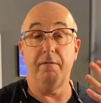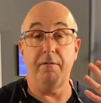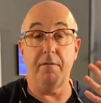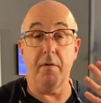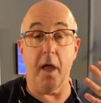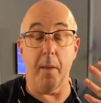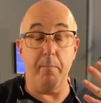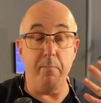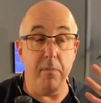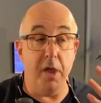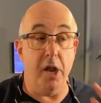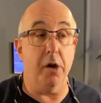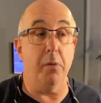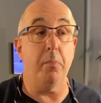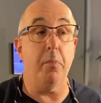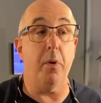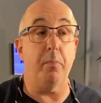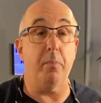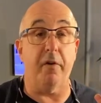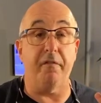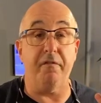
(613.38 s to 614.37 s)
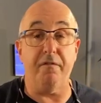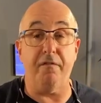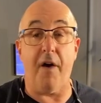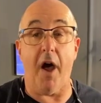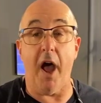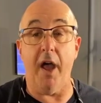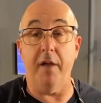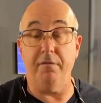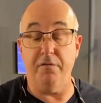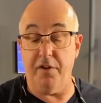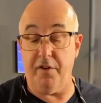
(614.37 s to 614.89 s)
a minimum of
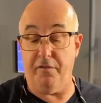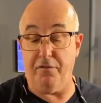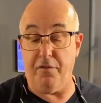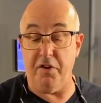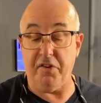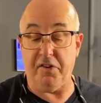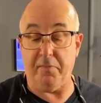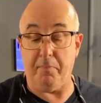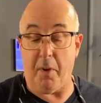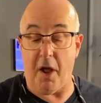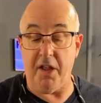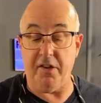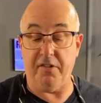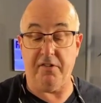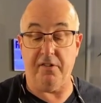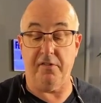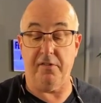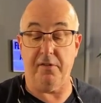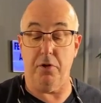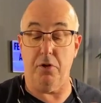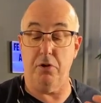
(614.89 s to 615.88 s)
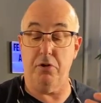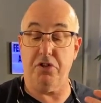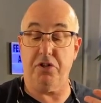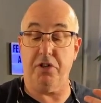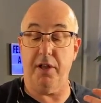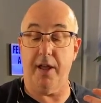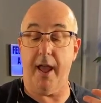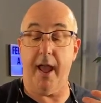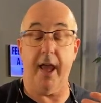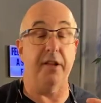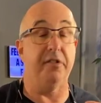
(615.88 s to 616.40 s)
5 different spices. It
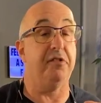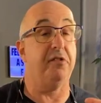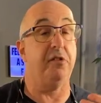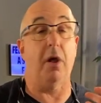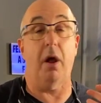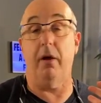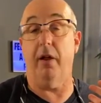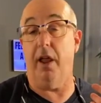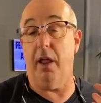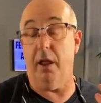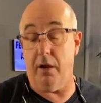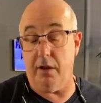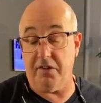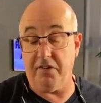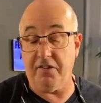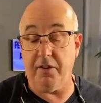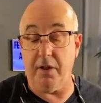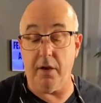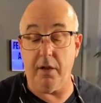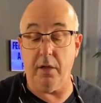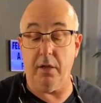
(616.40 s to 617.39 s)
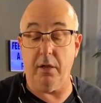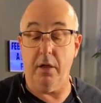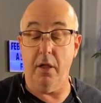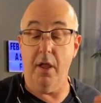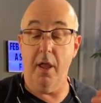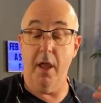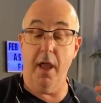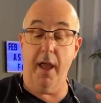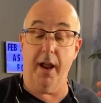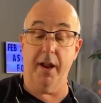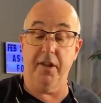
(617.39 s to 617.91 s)
usually has star anise in it.
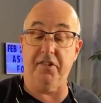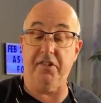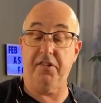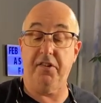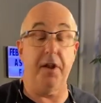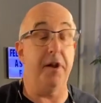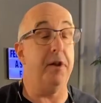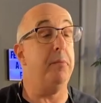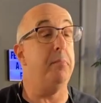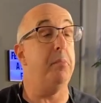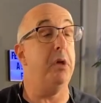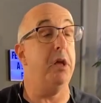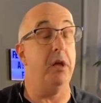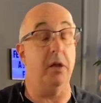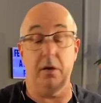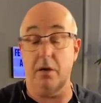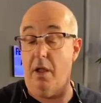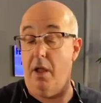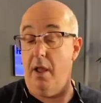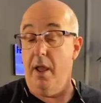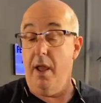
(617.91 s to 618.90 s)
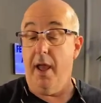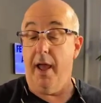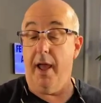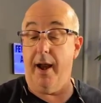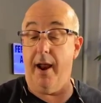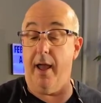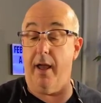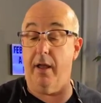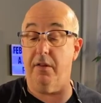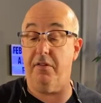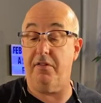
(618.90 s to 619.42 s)
It has cinnamon. It
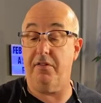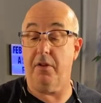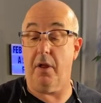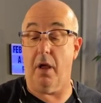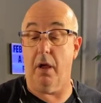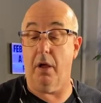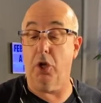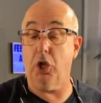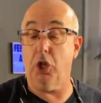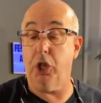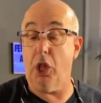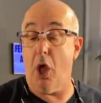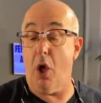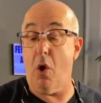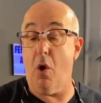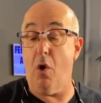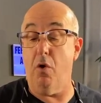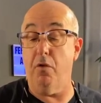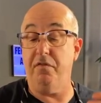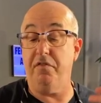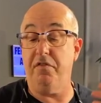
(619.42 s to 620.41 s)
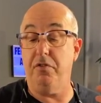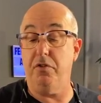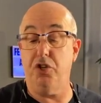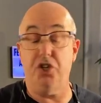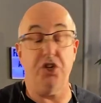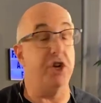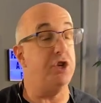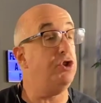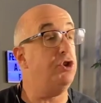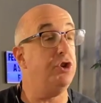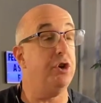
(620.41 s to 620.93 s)
has cloves,
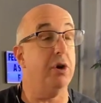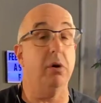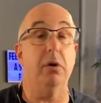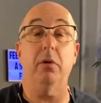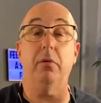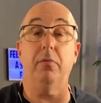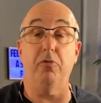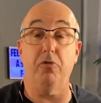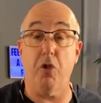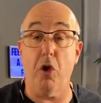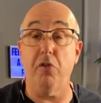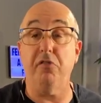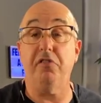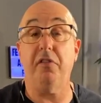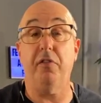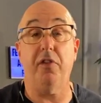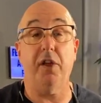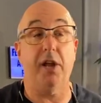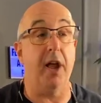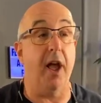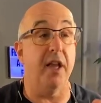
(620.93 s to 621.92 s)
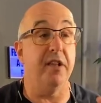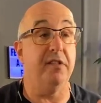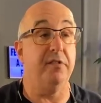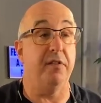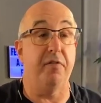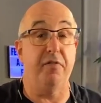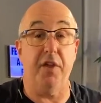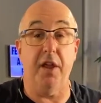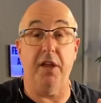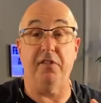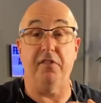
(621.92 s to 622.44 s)
ginger. Those are the kinds
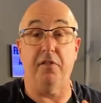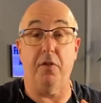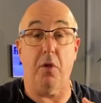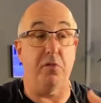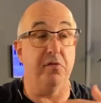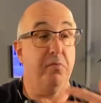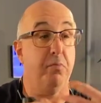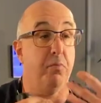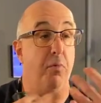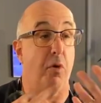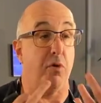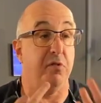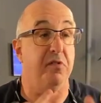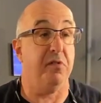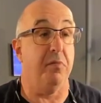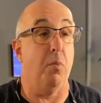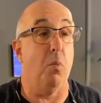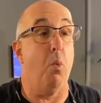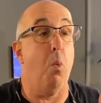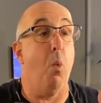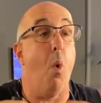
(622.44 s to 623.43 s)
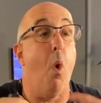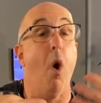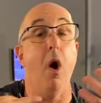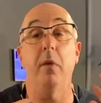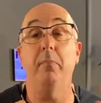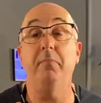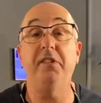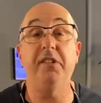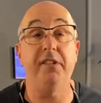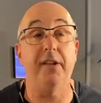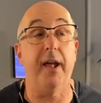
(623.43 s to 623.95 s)
of things. Those
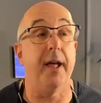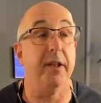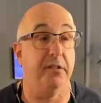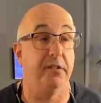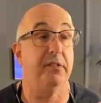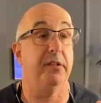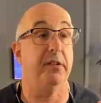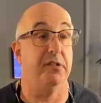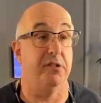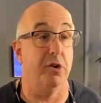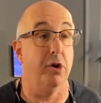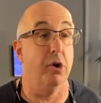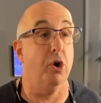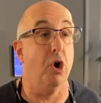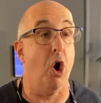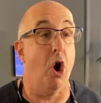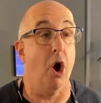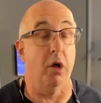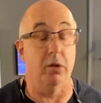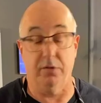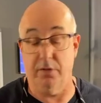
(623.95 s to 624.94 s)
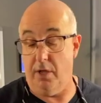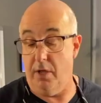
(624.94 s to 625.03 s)
warm scents, as they're called.